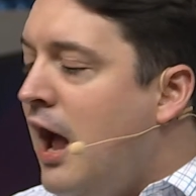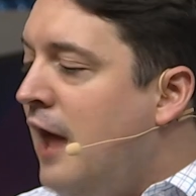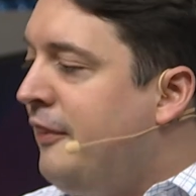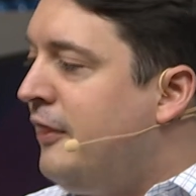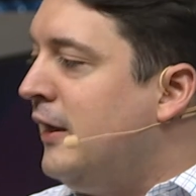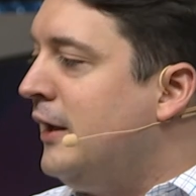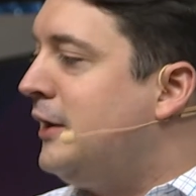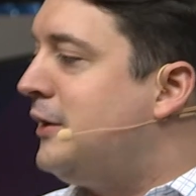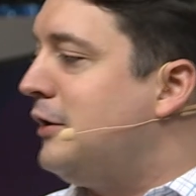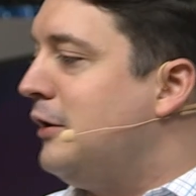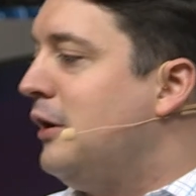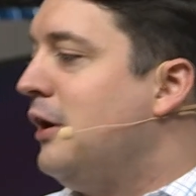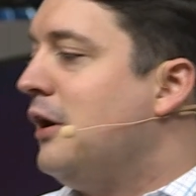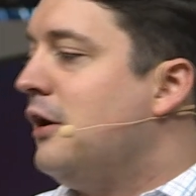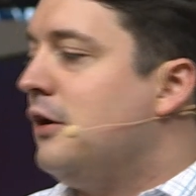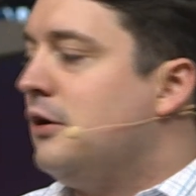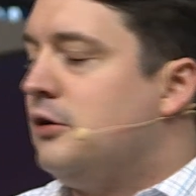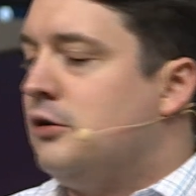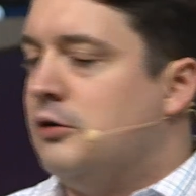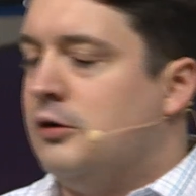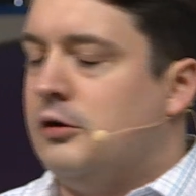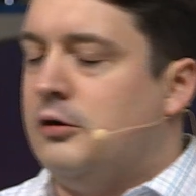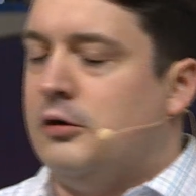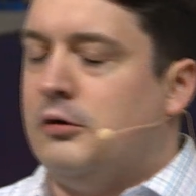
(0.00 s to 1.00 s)
I think
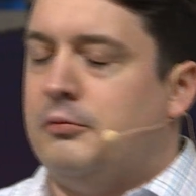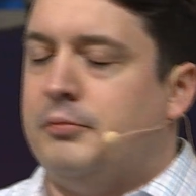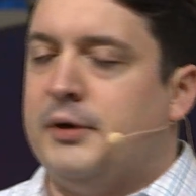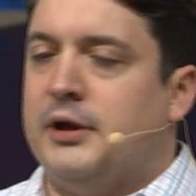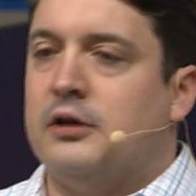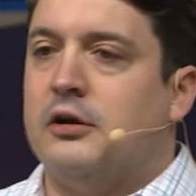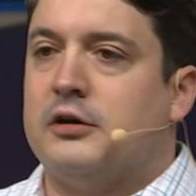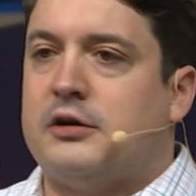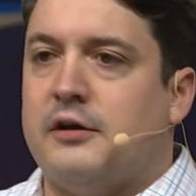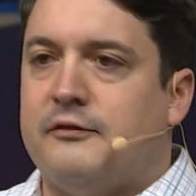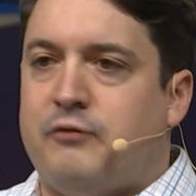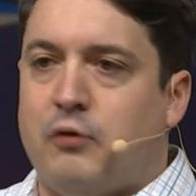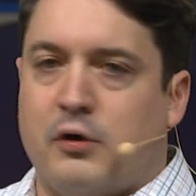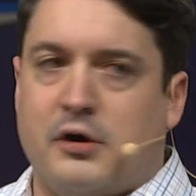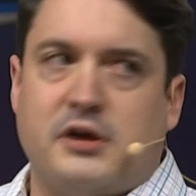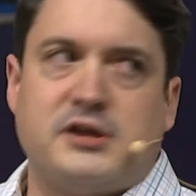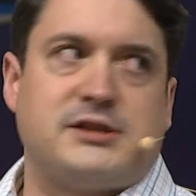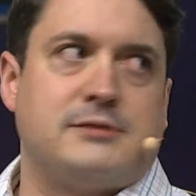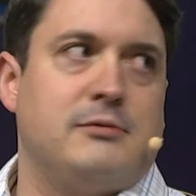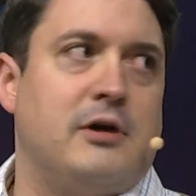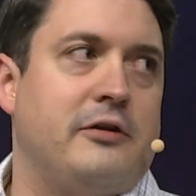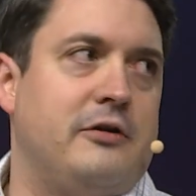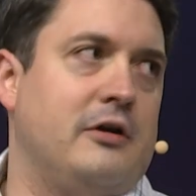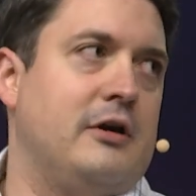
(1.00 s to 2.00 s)
you'll be looking forward to
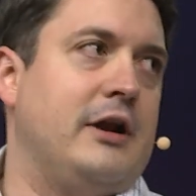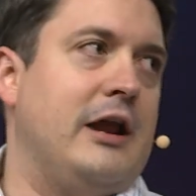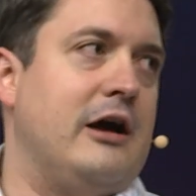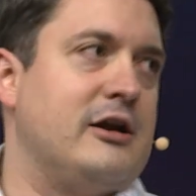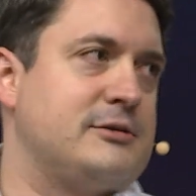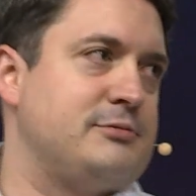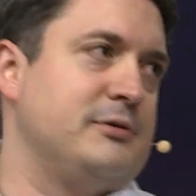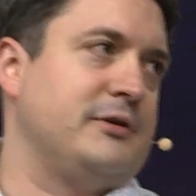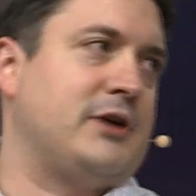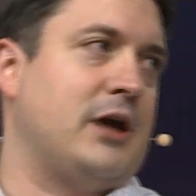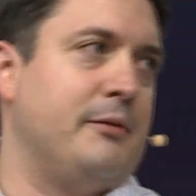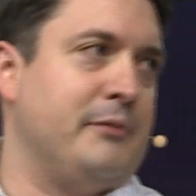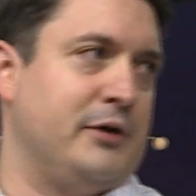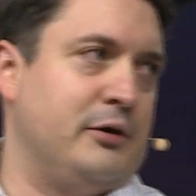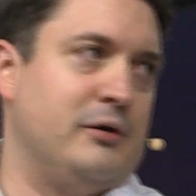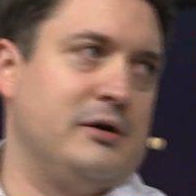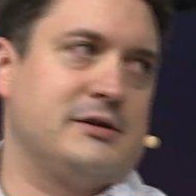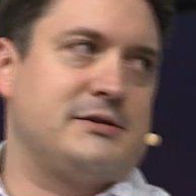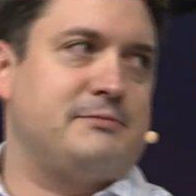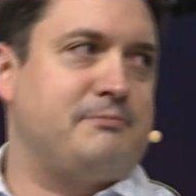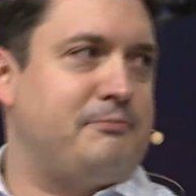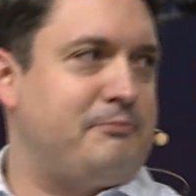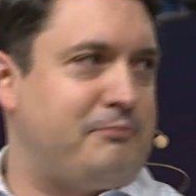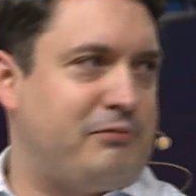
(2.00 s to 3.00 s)
some other announcement coming to
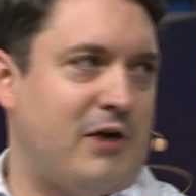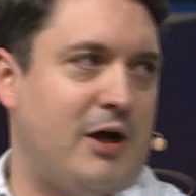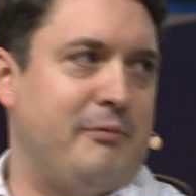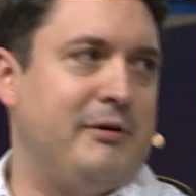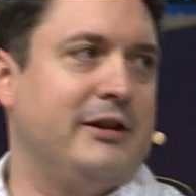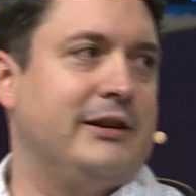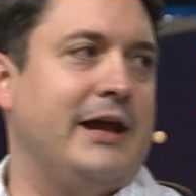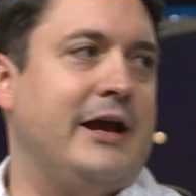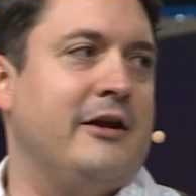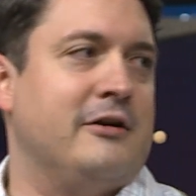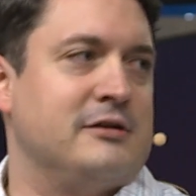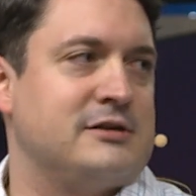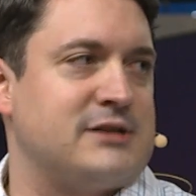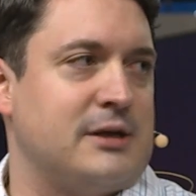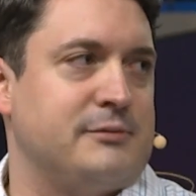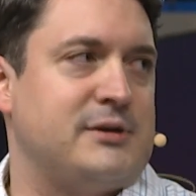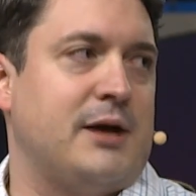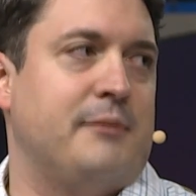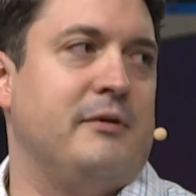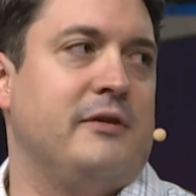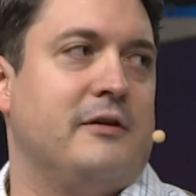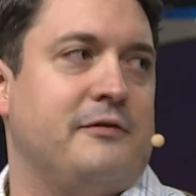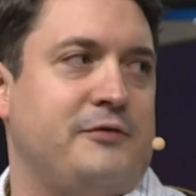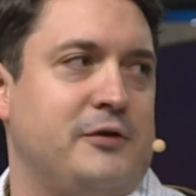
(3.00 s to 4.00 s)
us probably later,
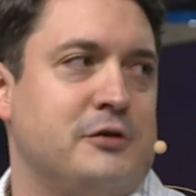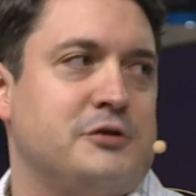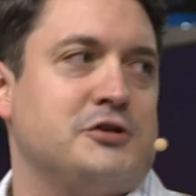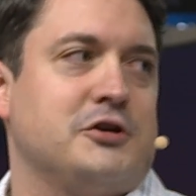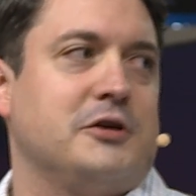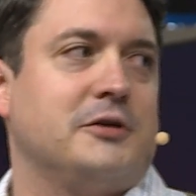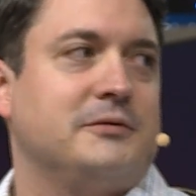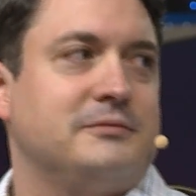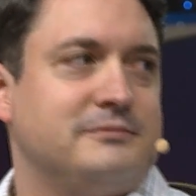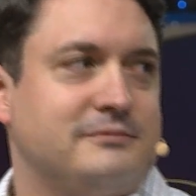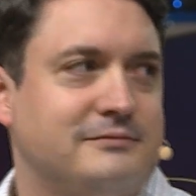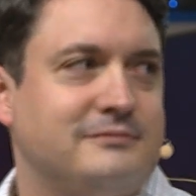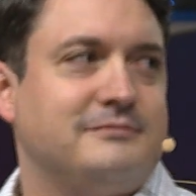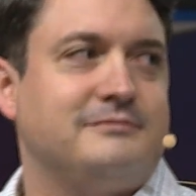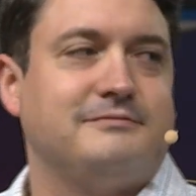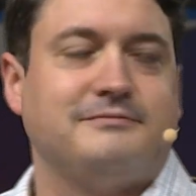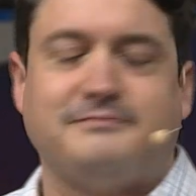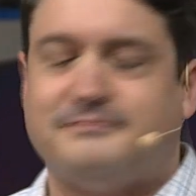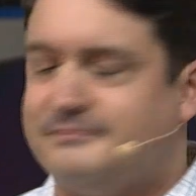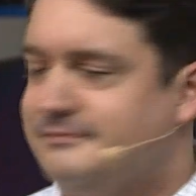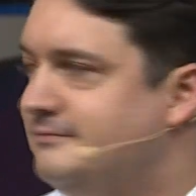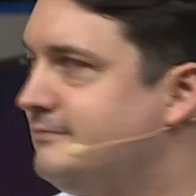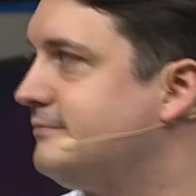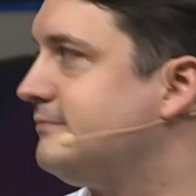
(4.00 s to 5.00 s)
sometime in the future. Awesome,
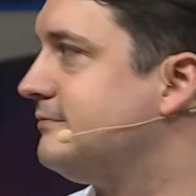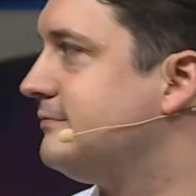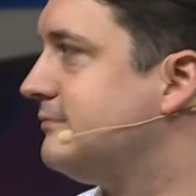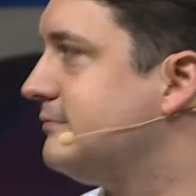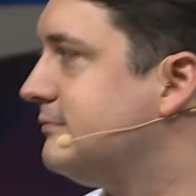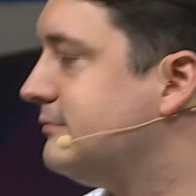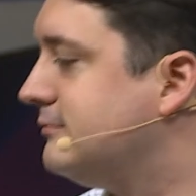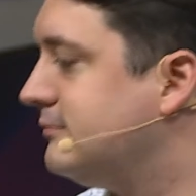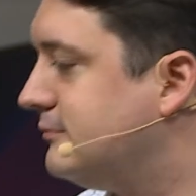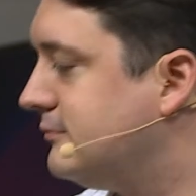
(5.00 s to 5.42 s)
thanks.